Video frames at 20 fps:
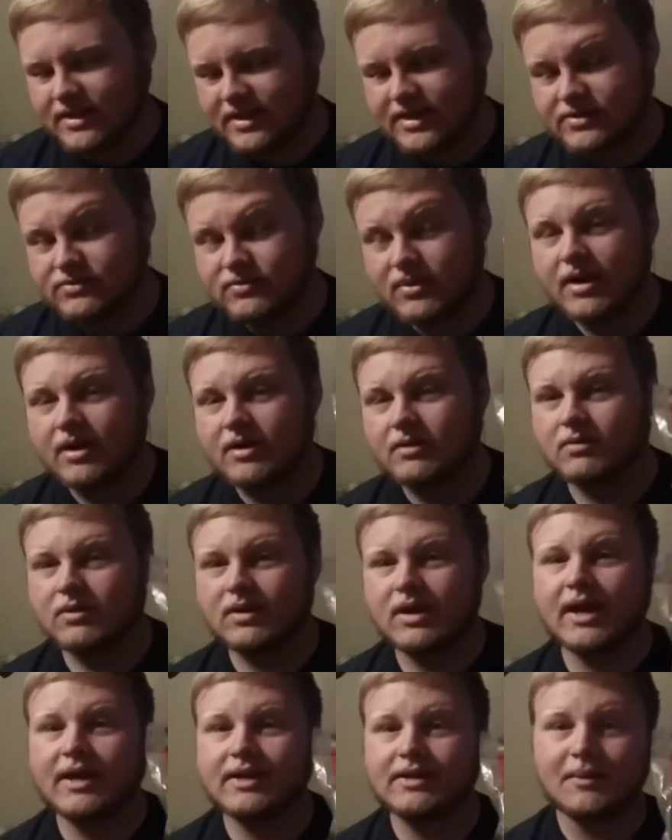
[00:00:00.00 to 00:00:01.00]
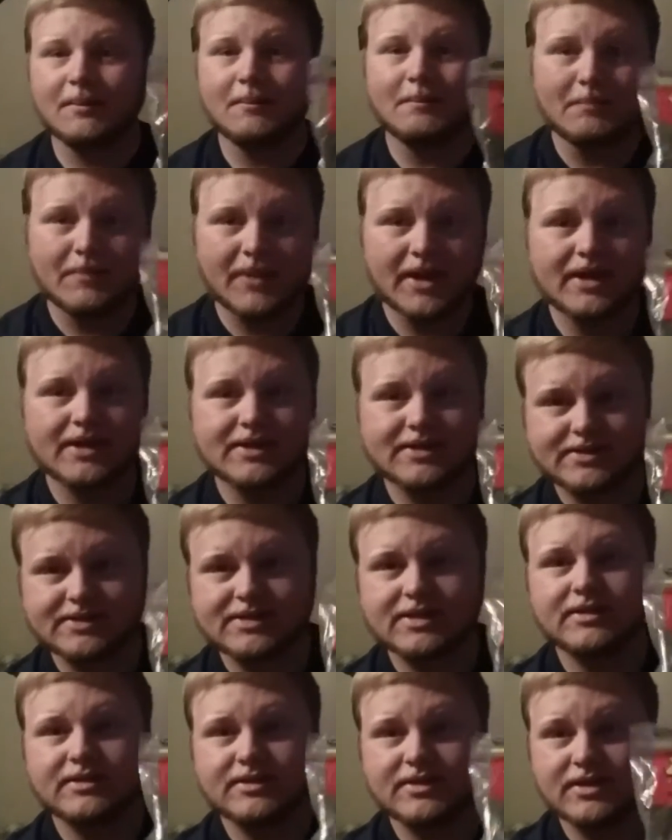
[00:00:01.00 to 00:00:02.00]
These right here were like the
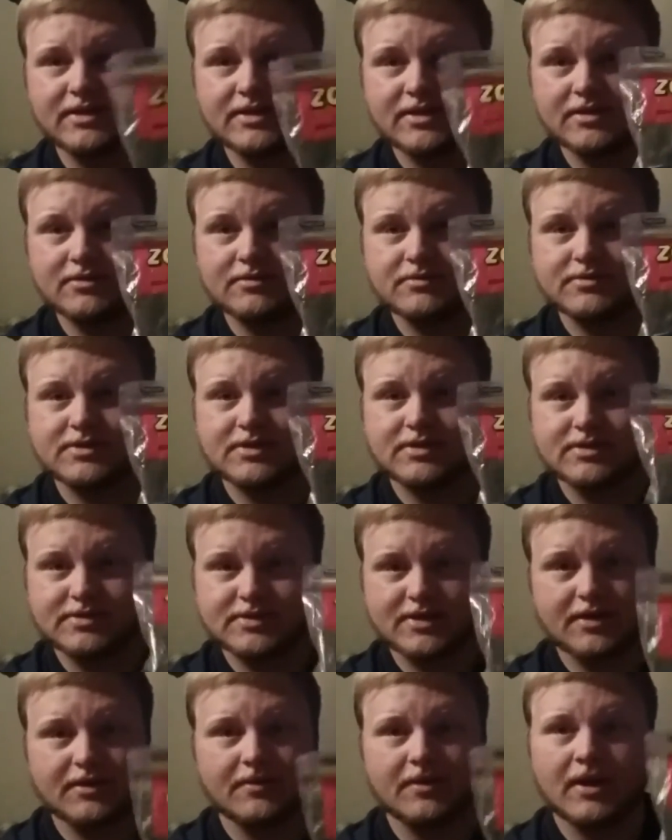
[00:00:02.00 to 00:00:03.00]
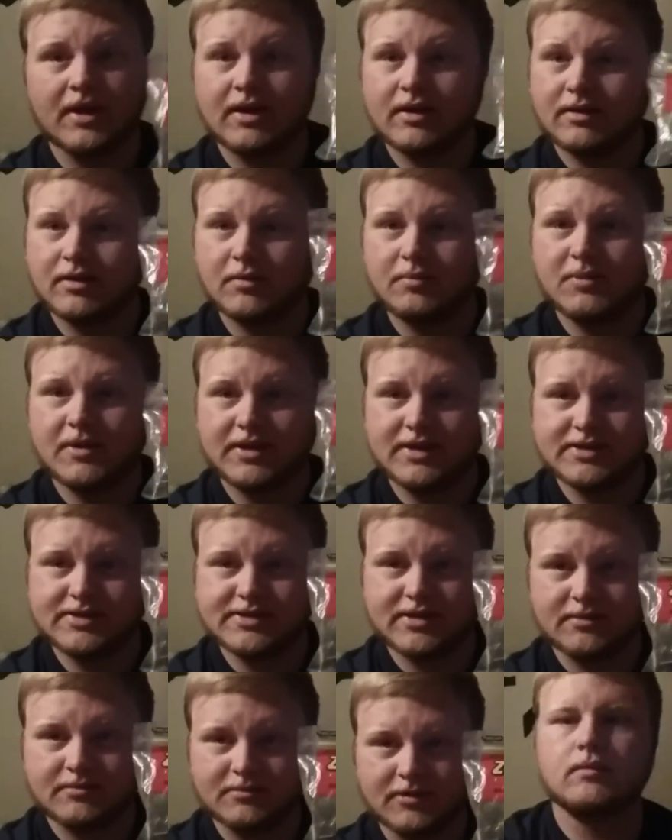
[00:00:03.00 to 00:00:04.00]
best to use. So go pick you
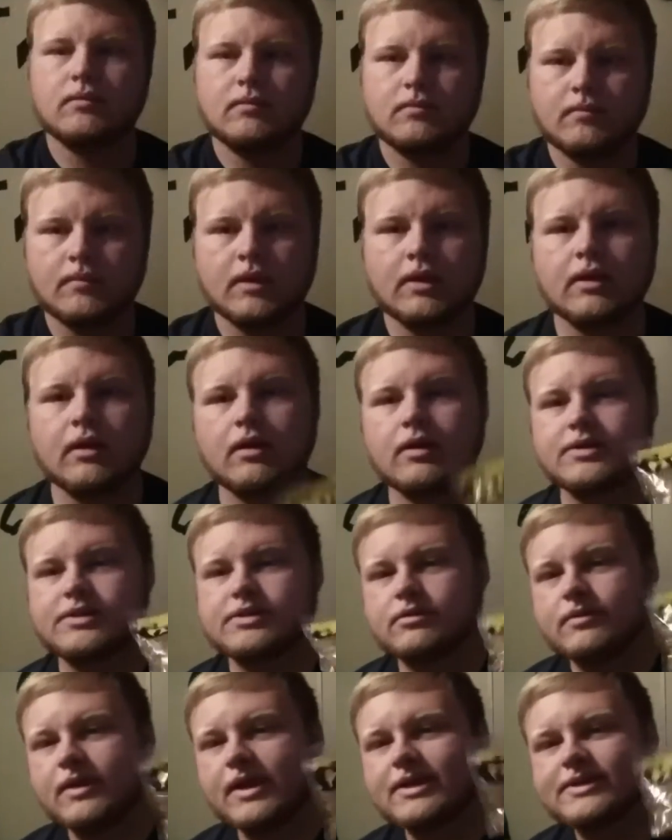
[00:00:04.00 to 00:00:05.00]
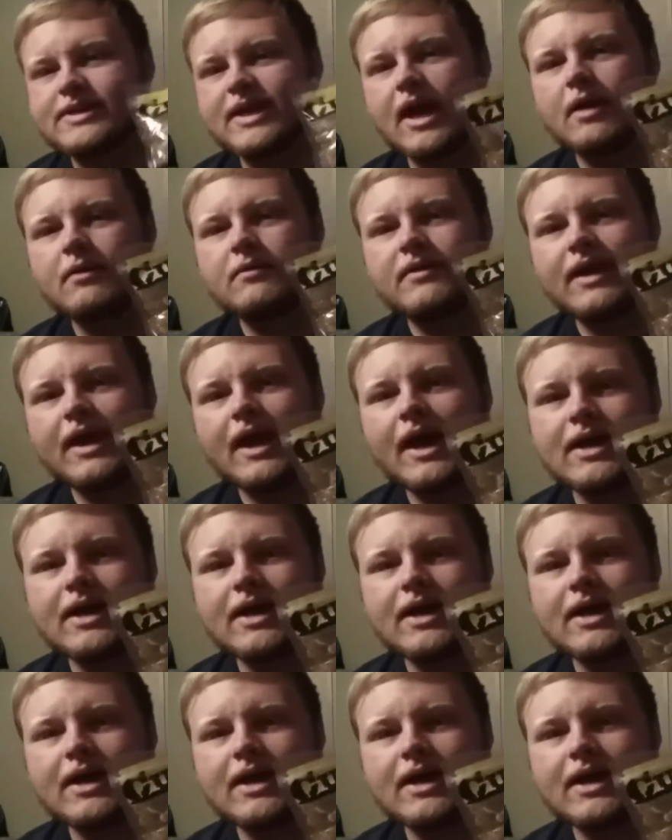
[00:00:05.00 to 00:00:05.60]
some up. Alright, so next kind we